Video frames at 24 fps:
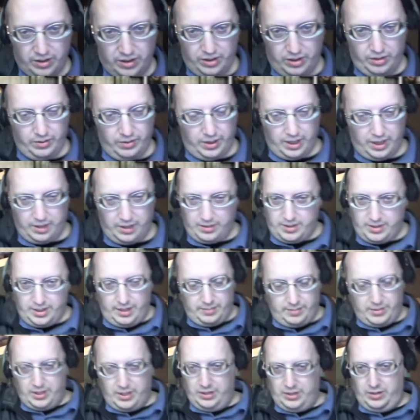walk up to the
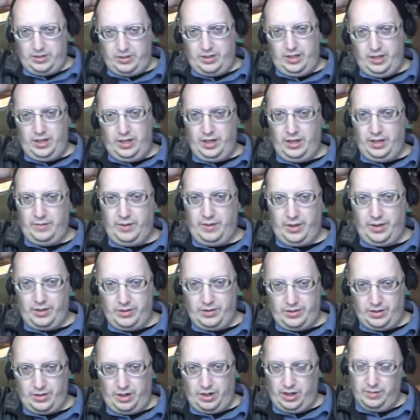top of the stairs, you see another one of
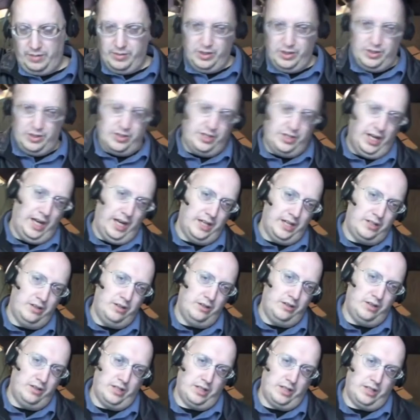those armored
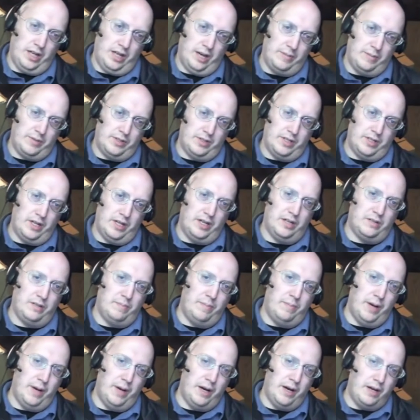statues at the top of the stairs,
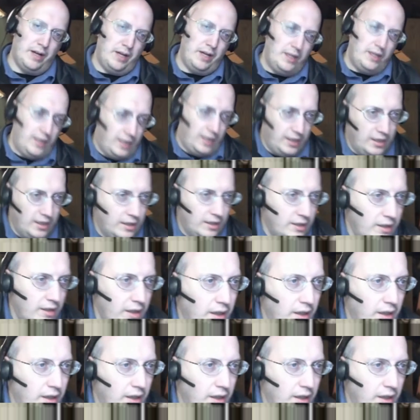buried in...